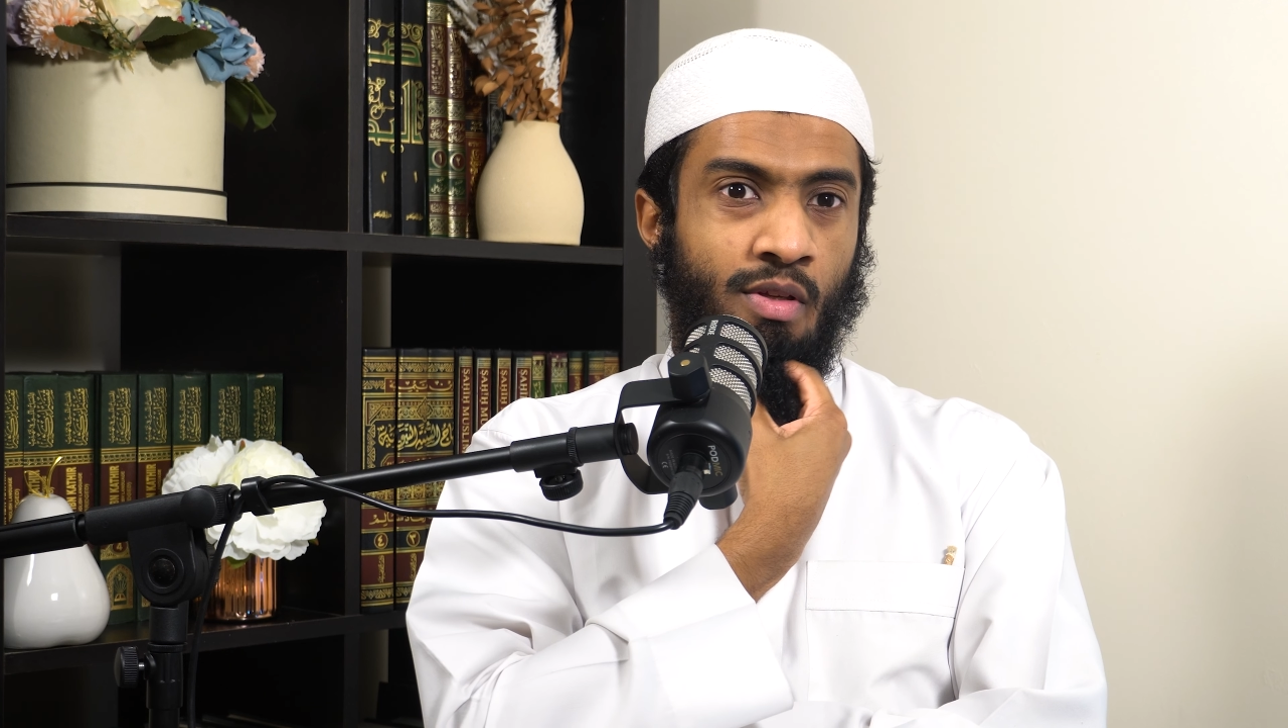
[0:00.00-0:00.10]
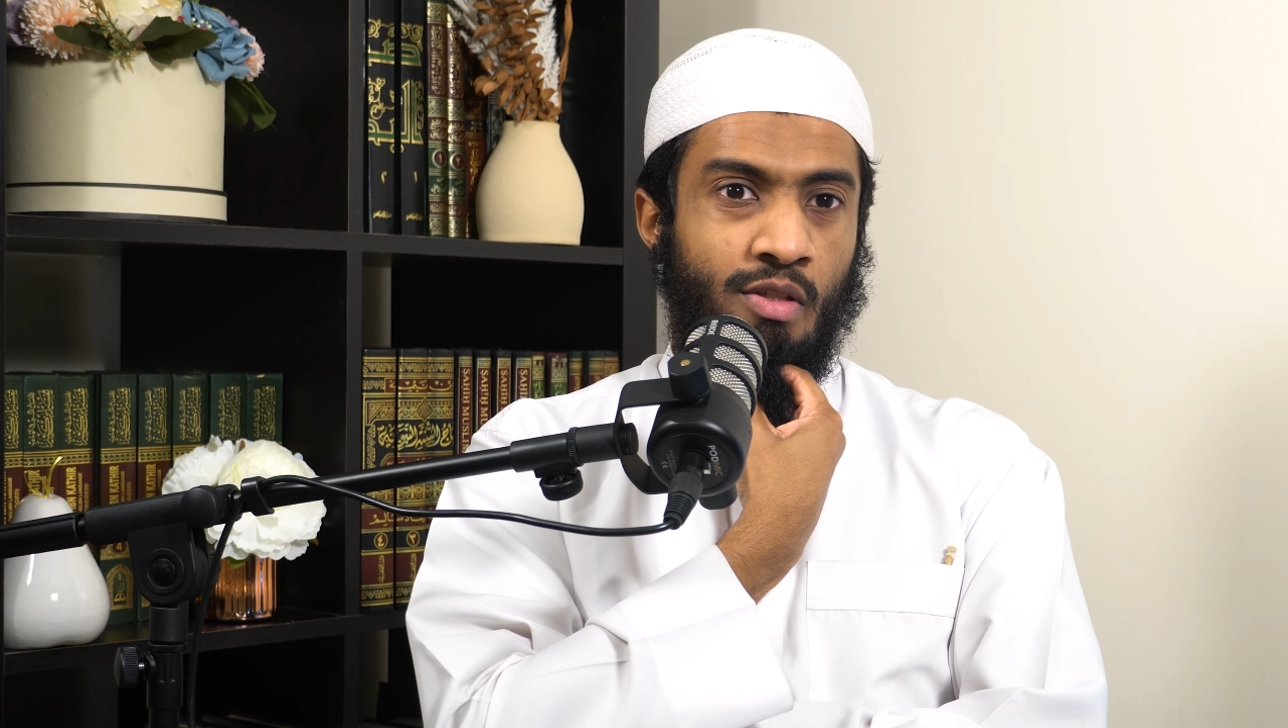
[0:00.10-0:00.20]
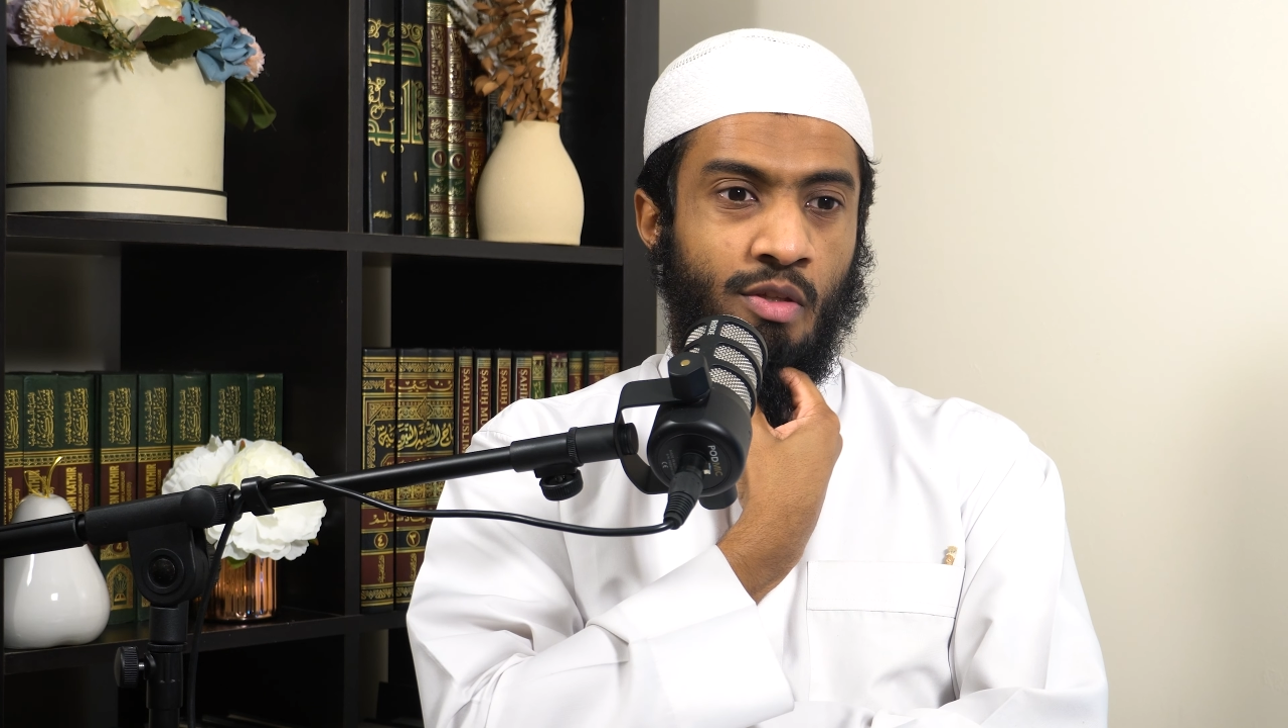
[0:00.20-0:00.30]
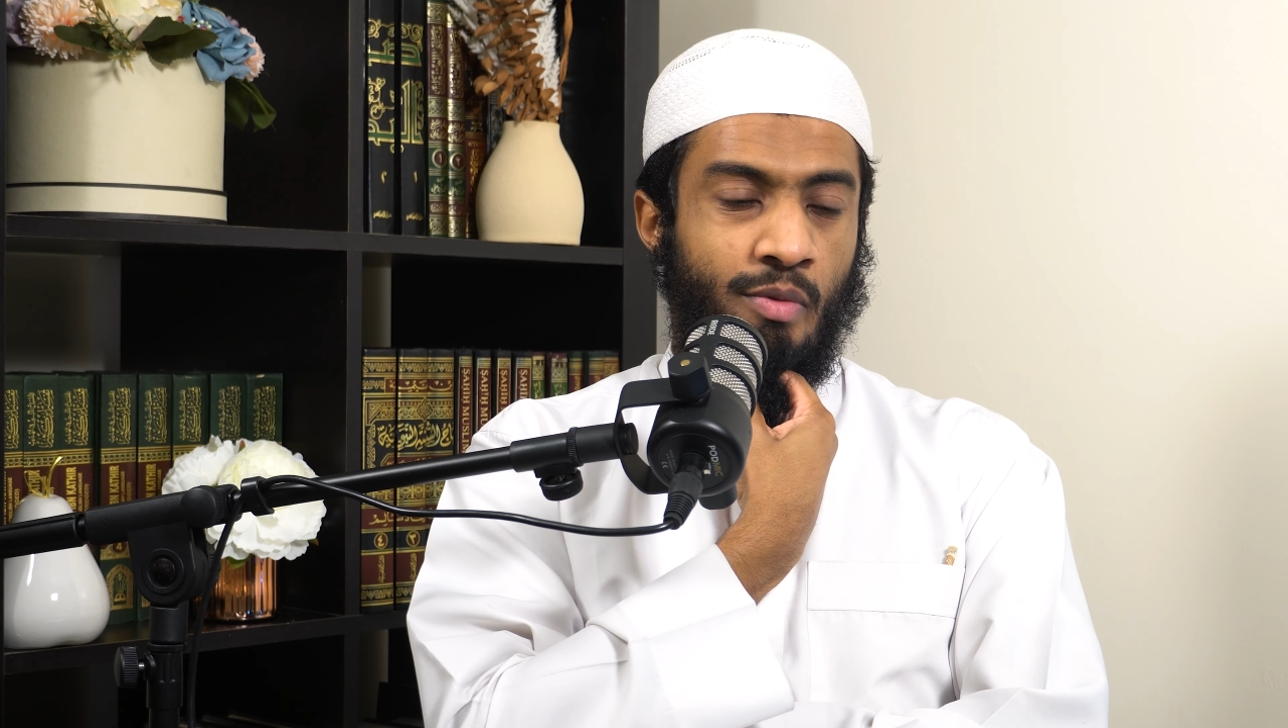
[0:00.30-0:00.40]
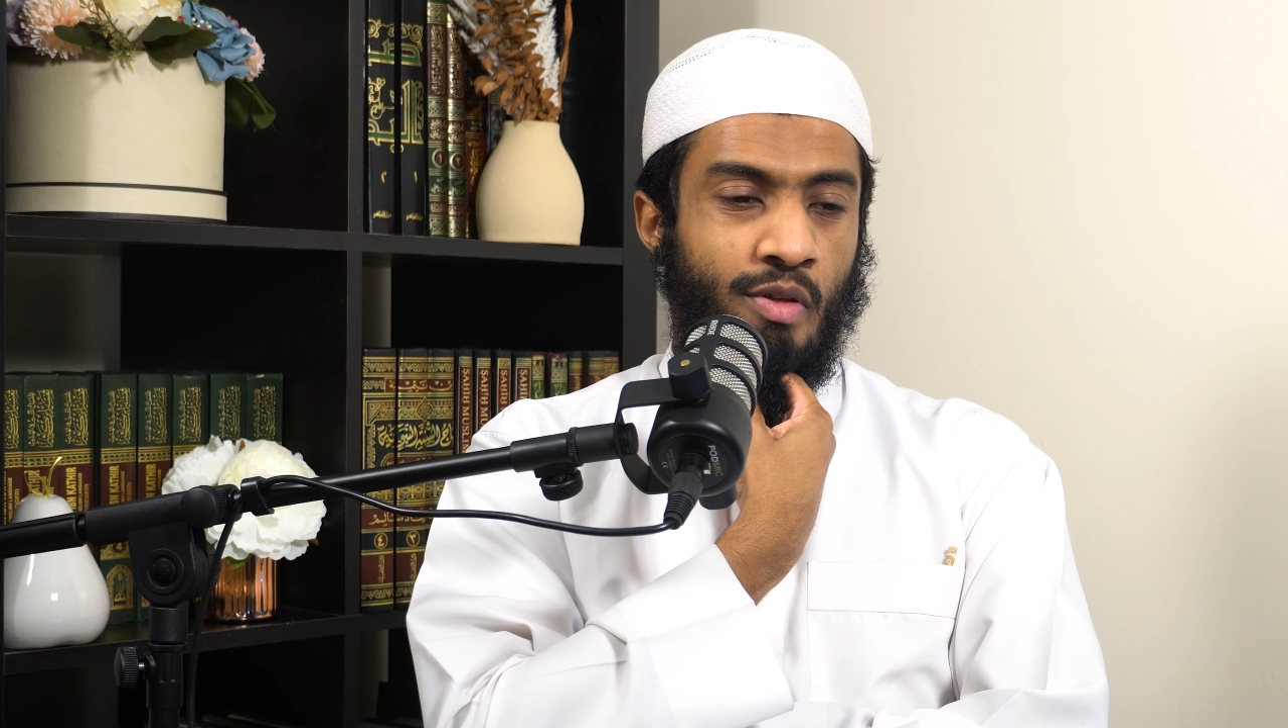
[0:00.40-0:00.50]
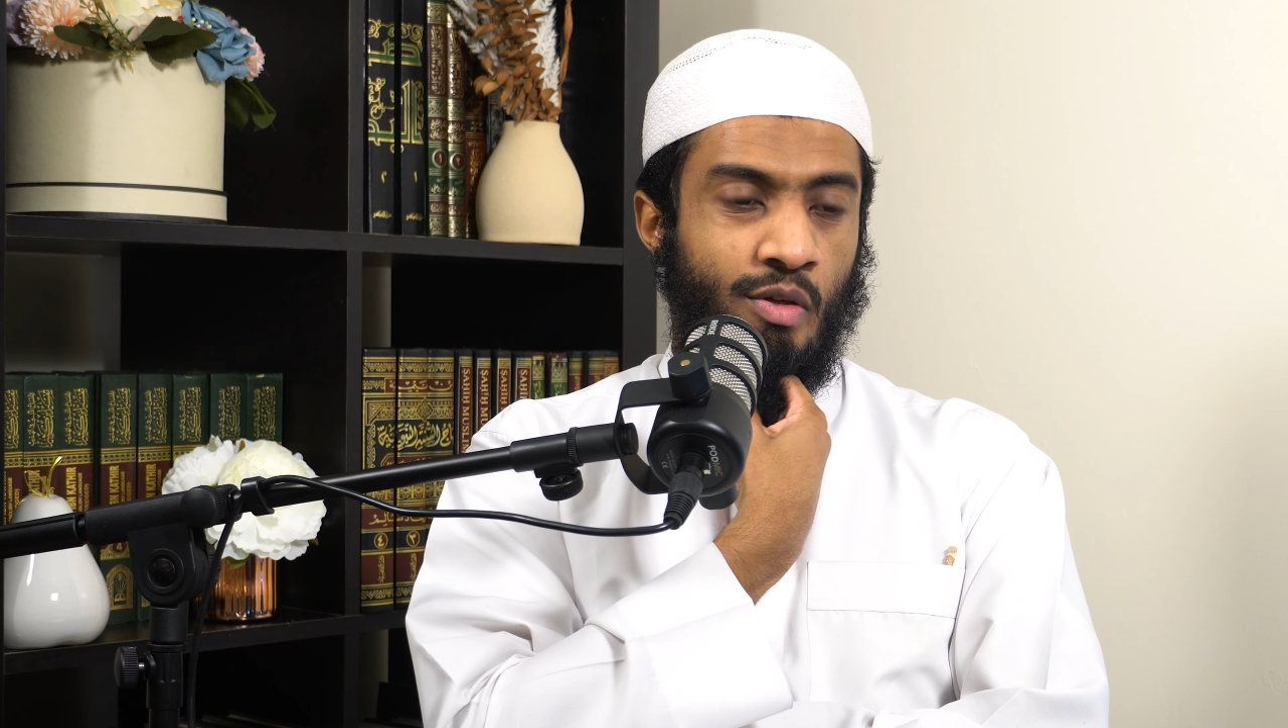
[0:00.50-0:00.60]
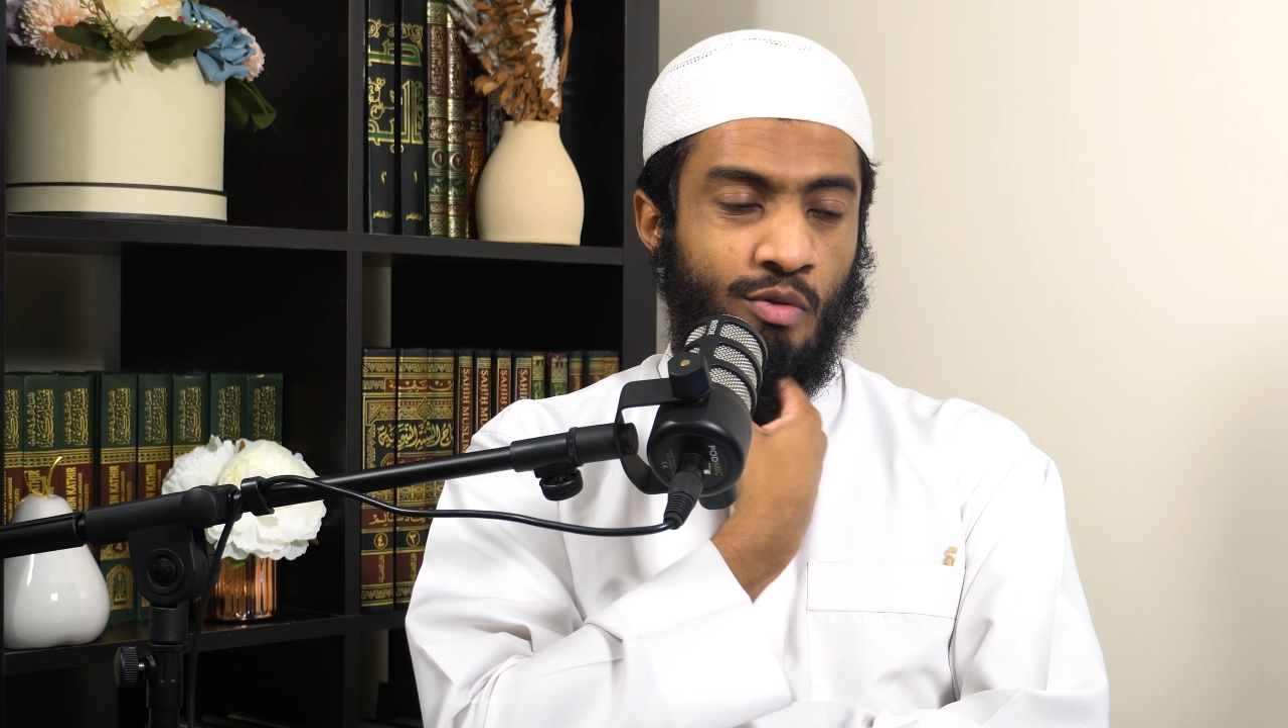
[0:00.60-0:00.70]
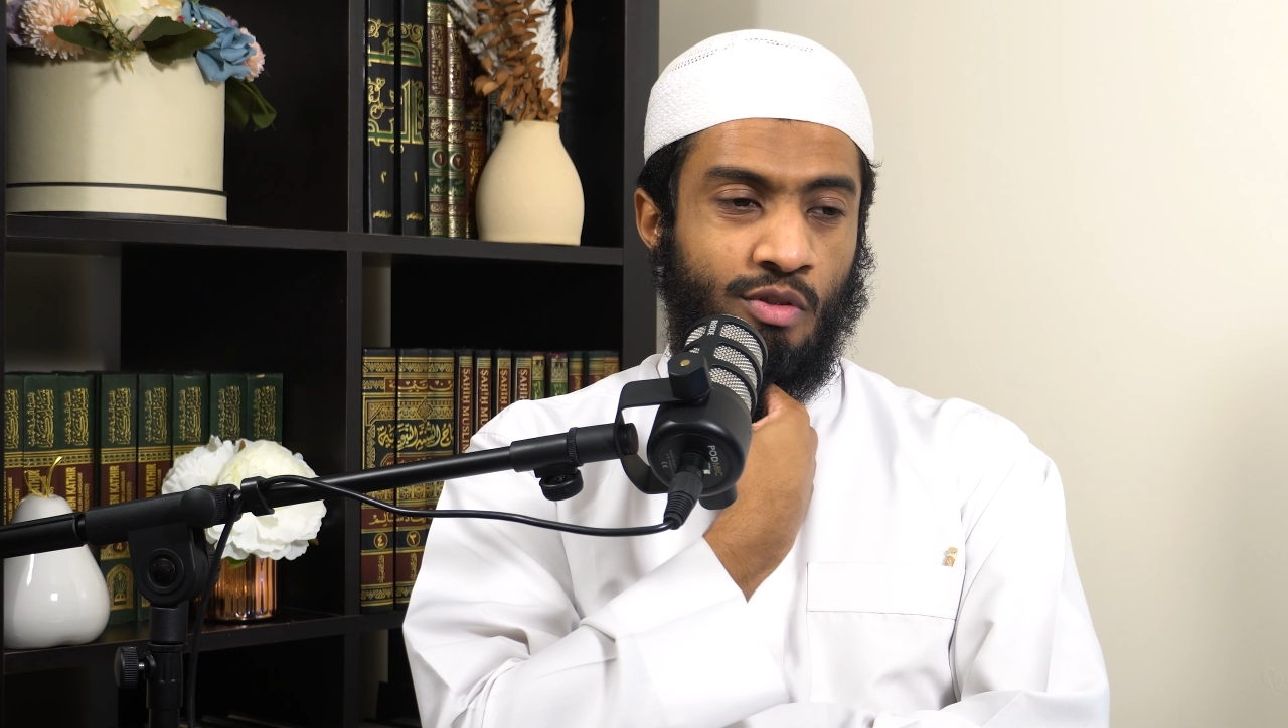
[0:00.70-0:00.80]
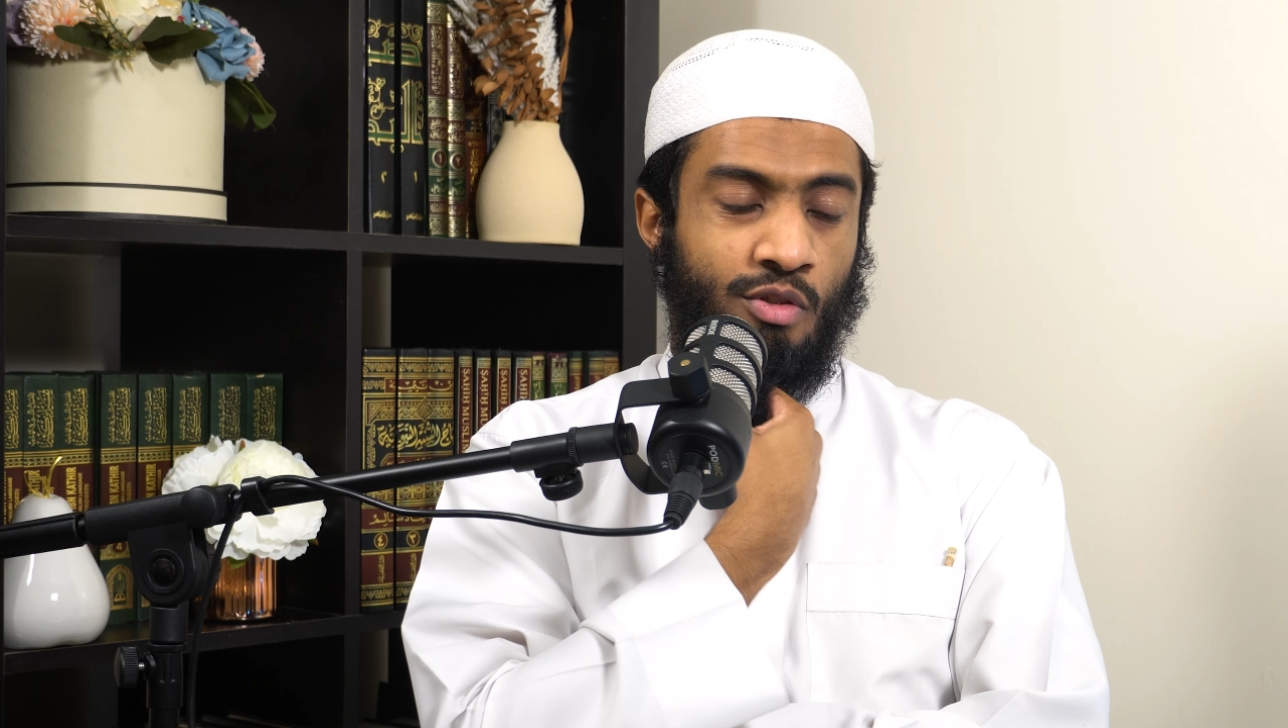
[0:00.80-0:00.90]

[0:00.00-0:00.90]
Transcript: is something else.